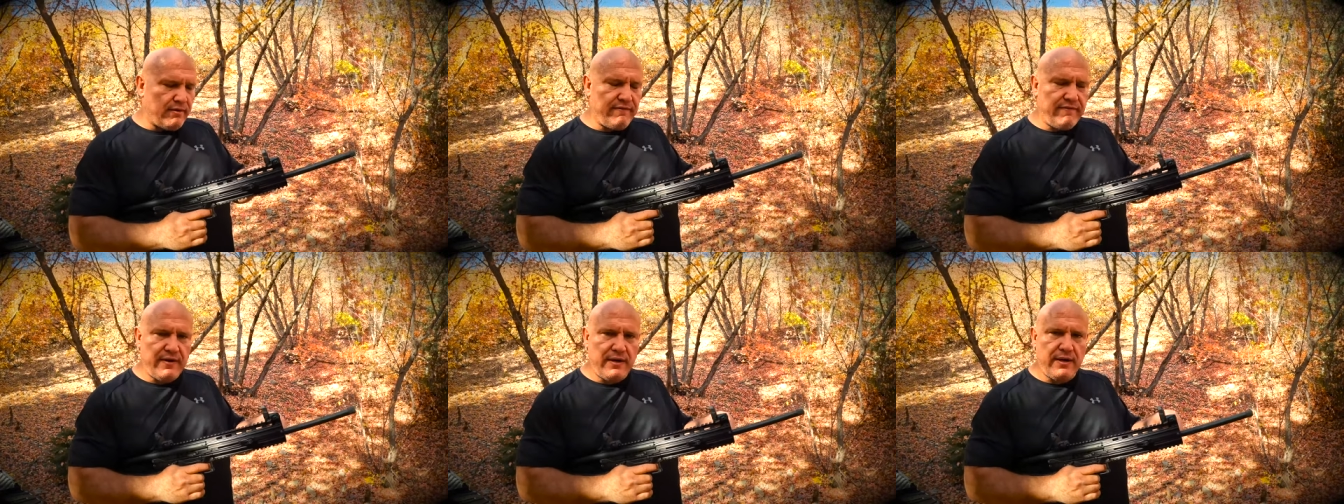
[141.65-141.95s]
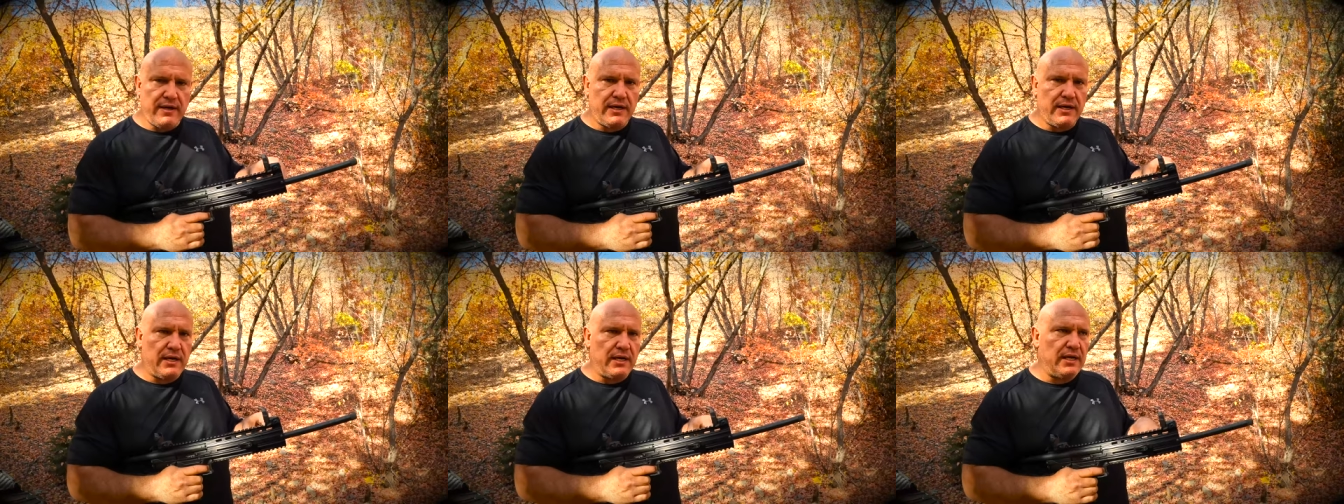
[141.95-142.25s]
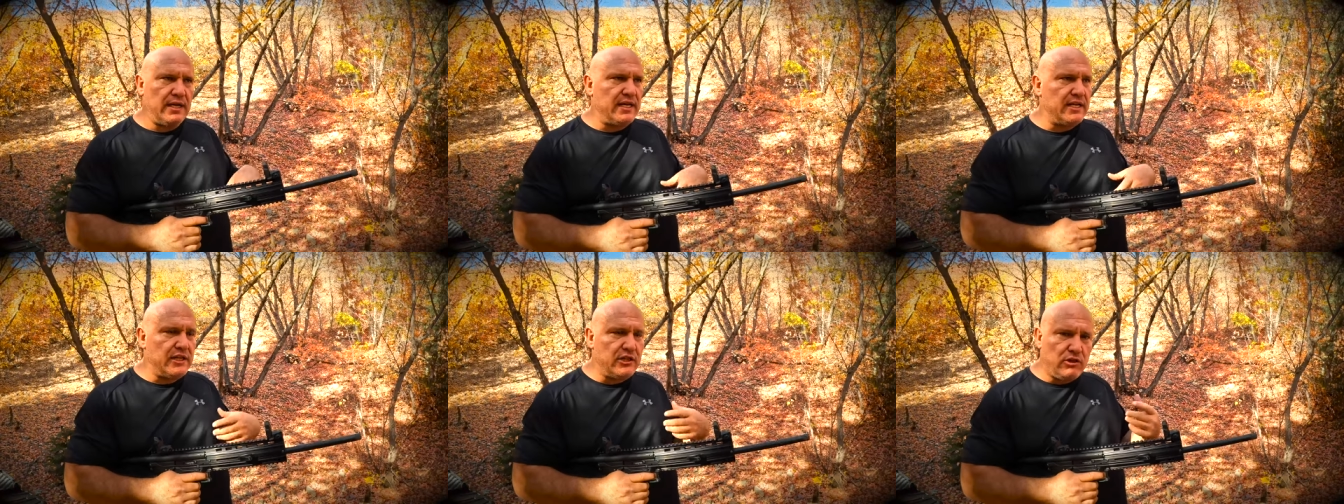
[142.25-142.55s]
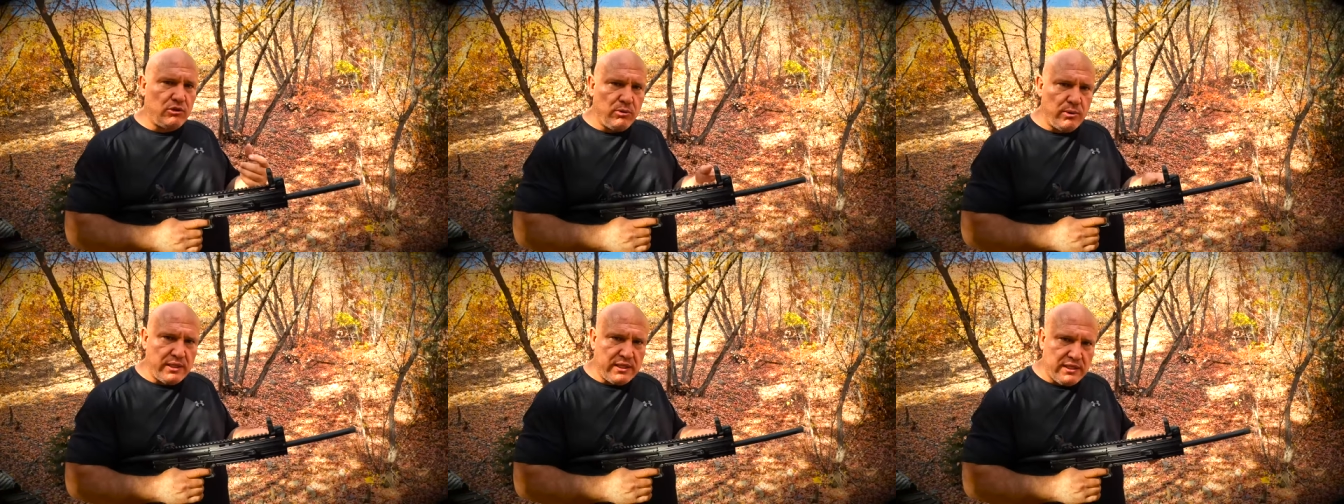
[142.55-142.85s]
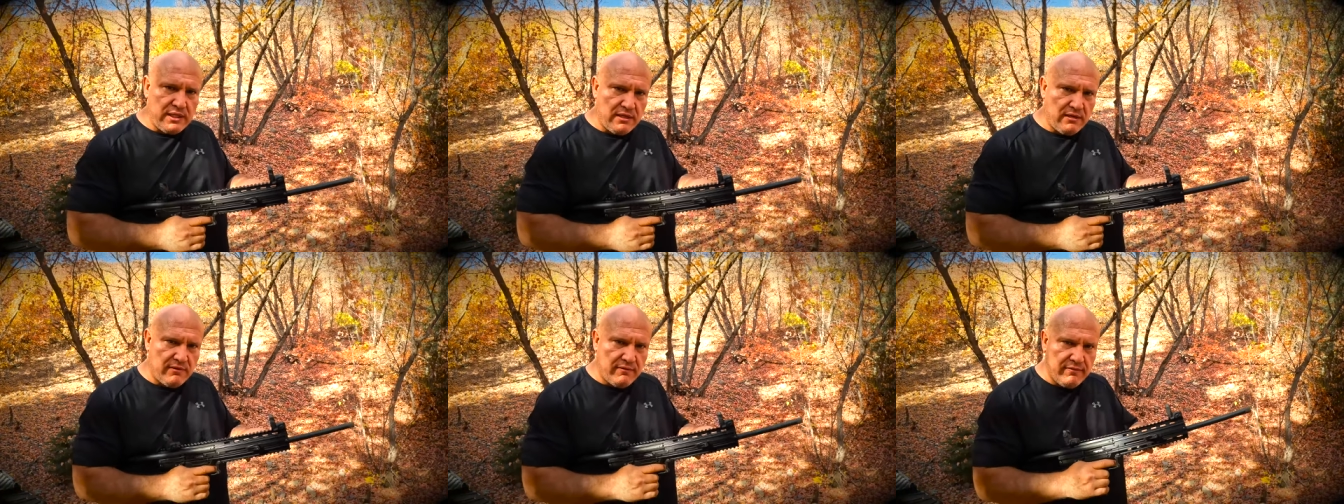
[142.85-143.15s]
very
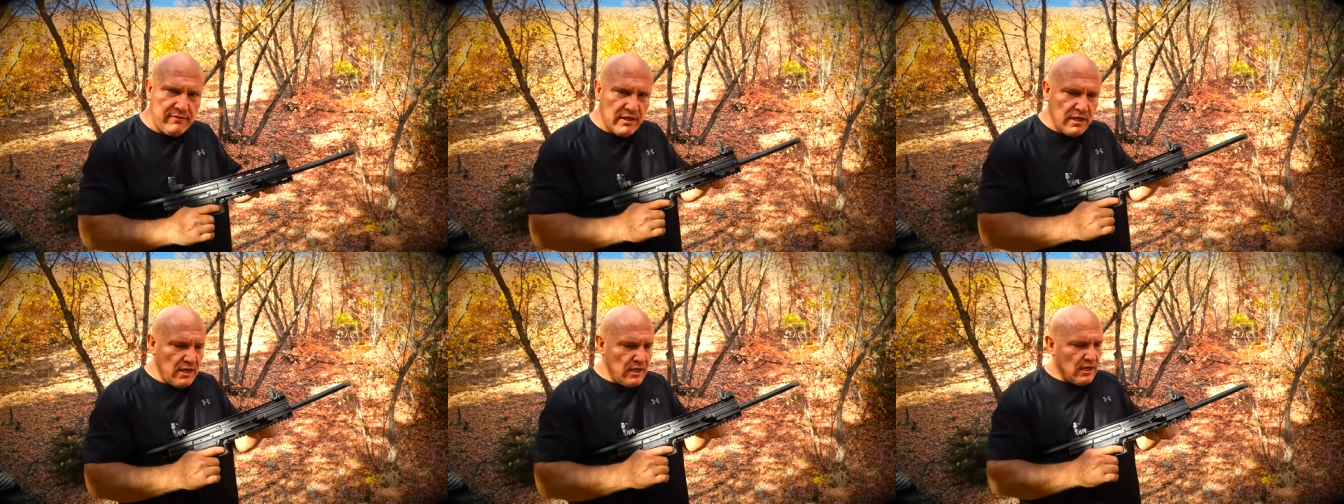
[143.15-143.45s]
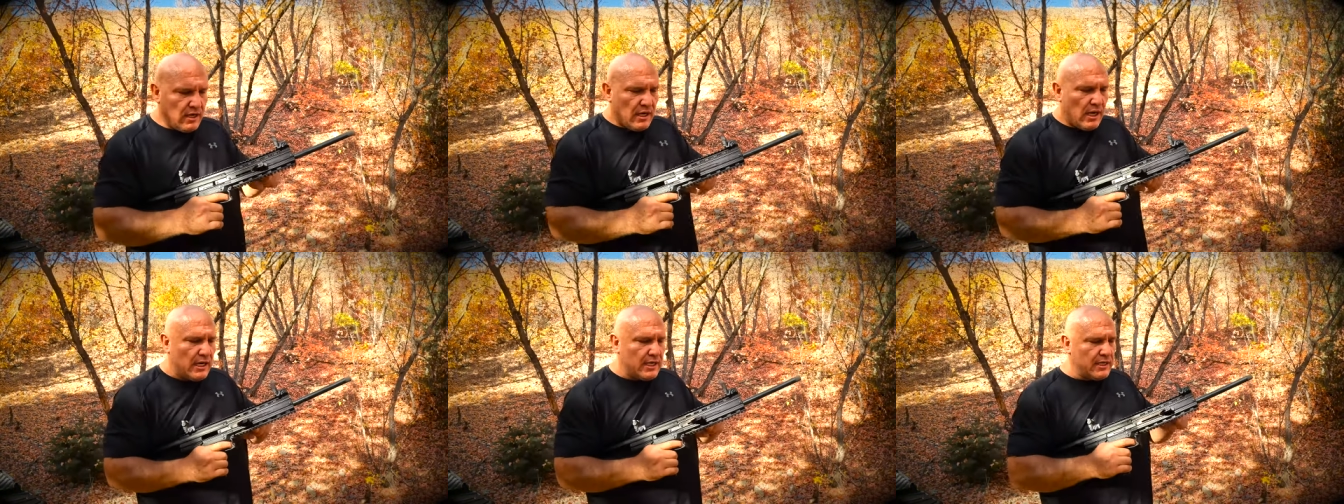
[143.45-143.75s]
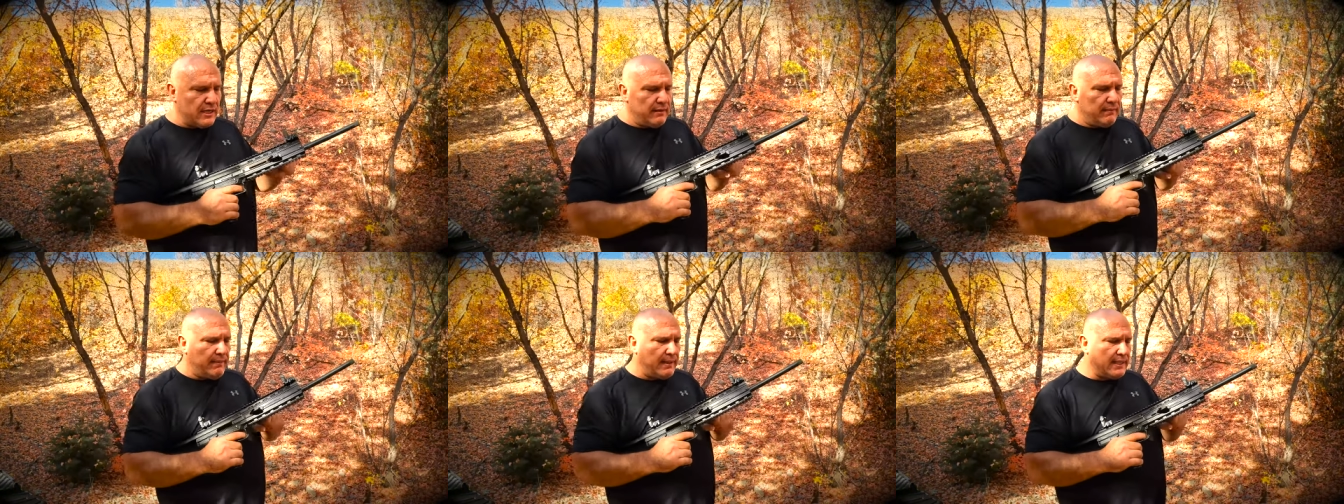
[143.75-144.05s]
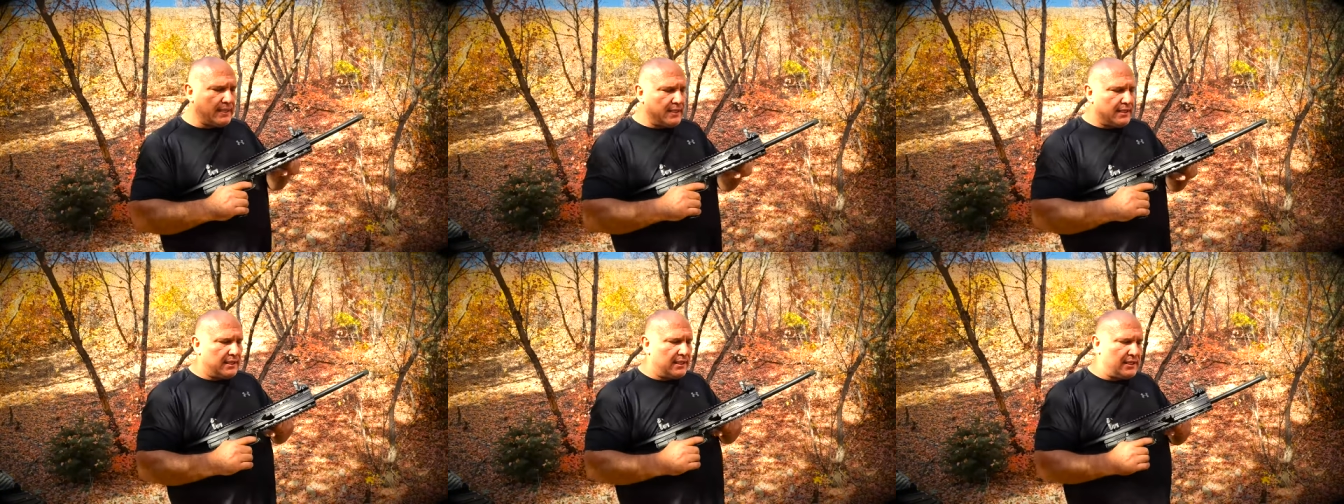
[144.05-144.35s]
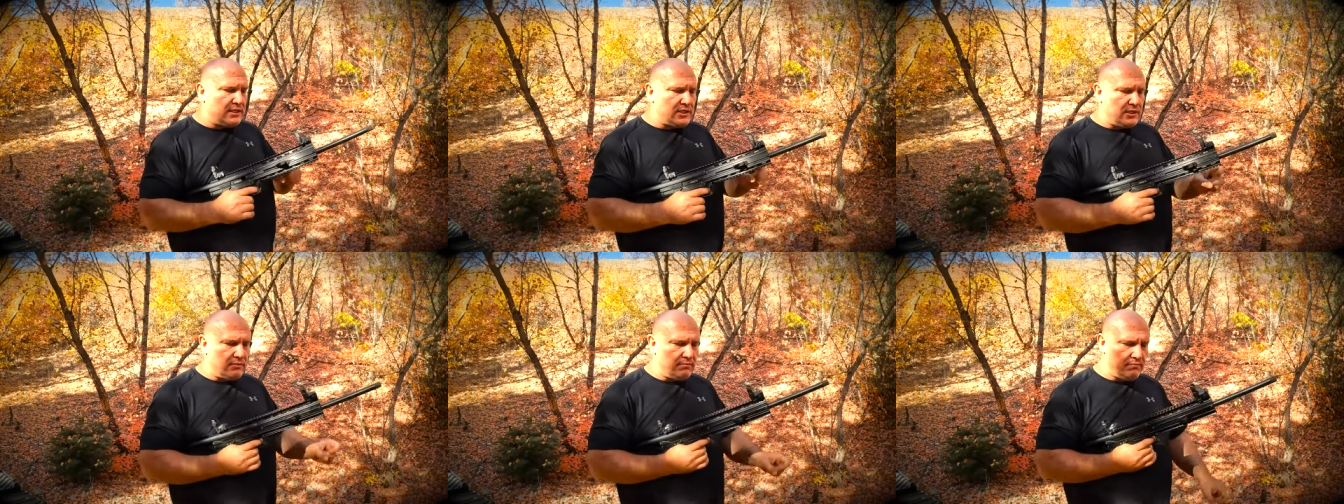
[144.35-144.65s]
intuitive cocking
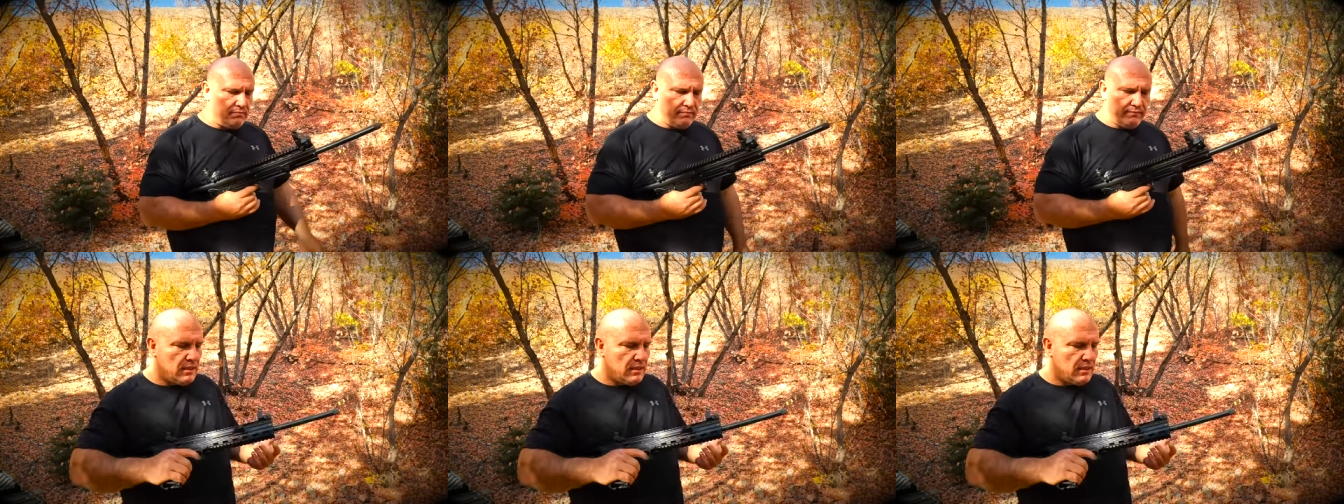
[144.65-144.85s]
mechanism.